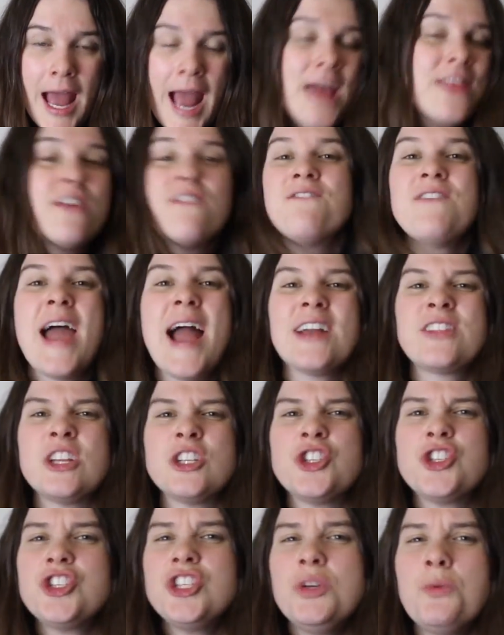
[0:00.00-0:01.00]
And the fact
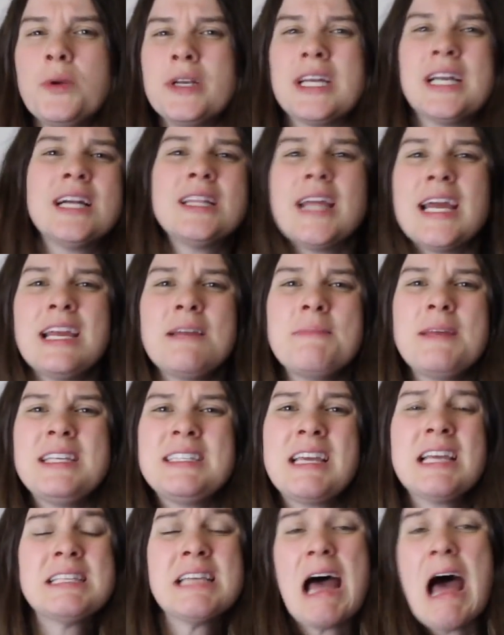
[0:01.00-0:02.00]
that she would claim these
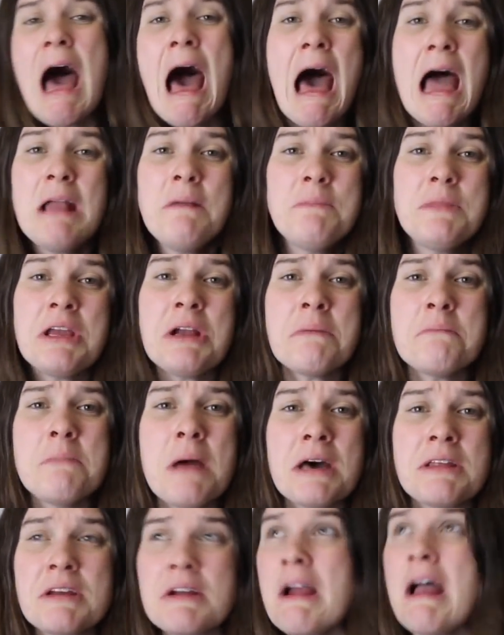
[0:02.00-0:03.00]
kids, I'm their
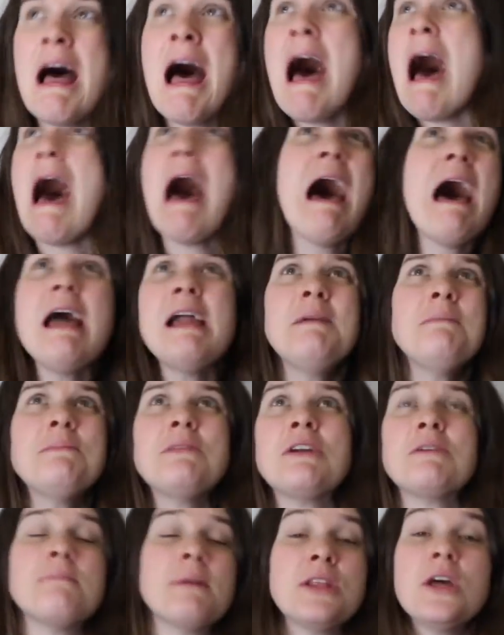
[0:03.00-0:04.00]
mother, I'm
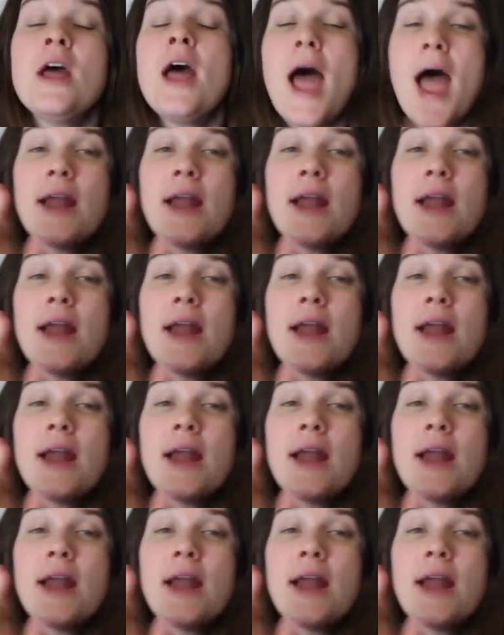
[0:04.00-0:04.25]
their mother.